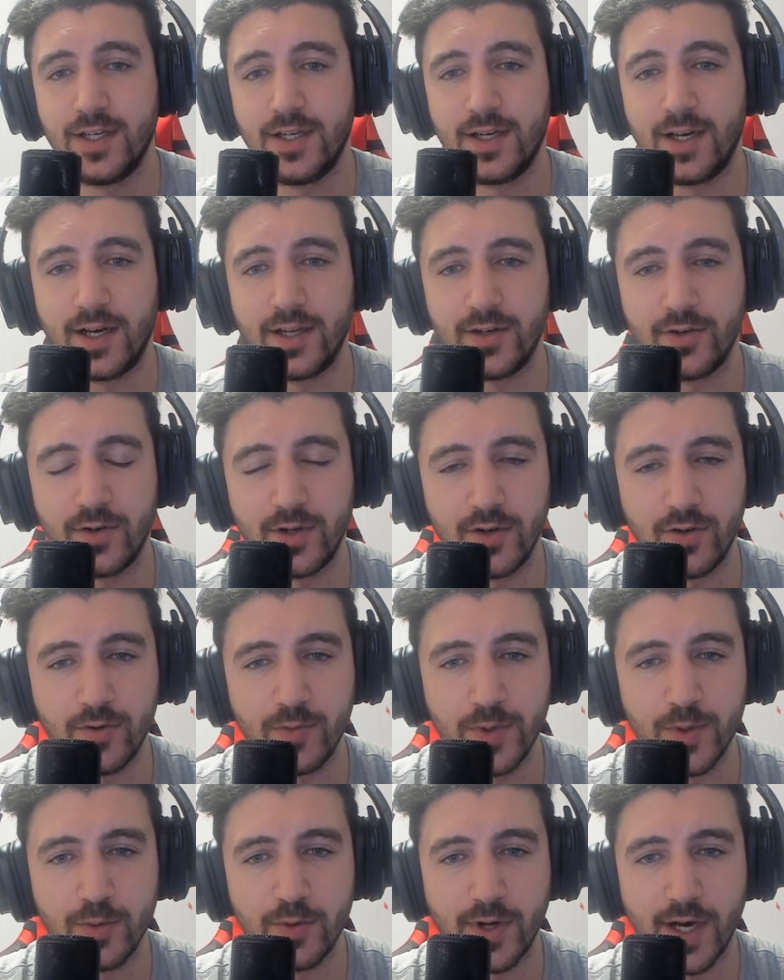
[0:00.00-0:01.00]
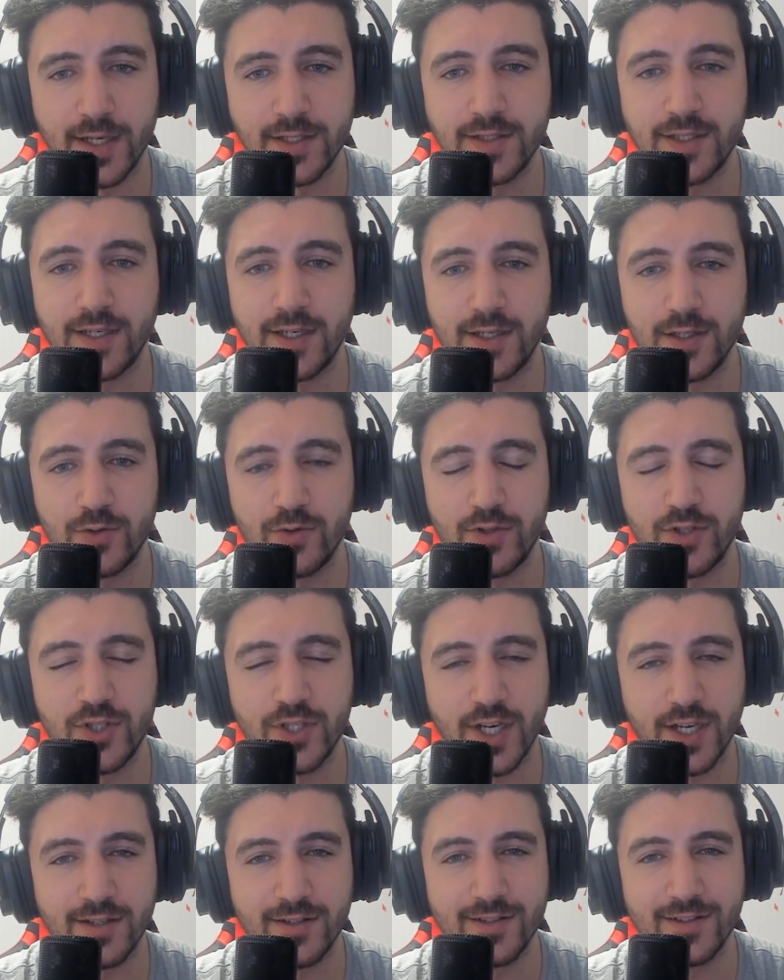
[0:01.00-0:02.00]
I know a lot of people asking in Twitch
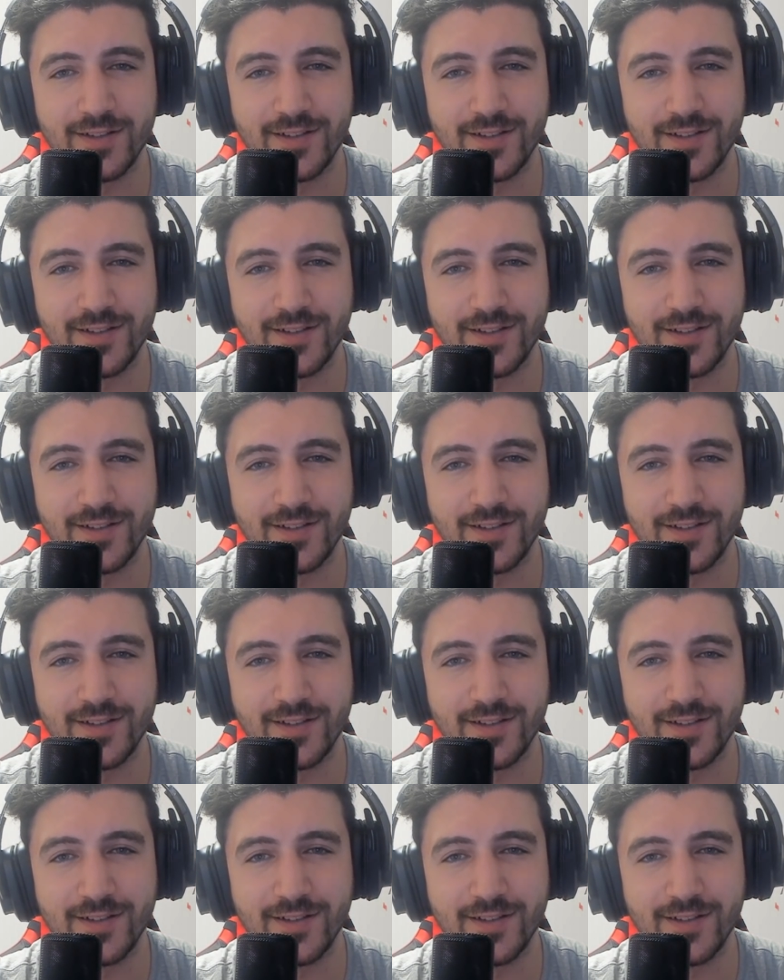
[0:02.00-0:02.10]
chat